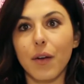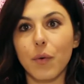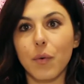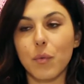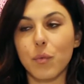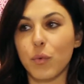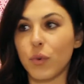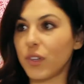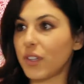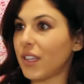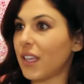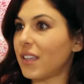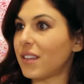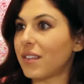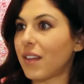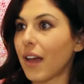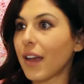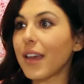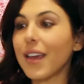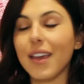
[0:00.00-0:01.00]
really
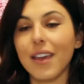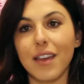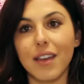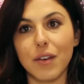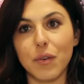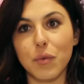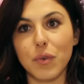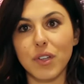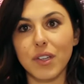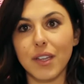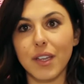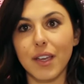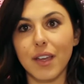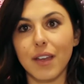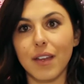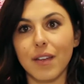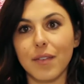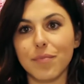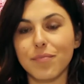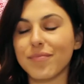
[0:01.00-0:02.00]
lucky, and
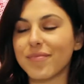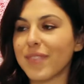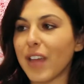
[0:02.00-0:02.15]
really,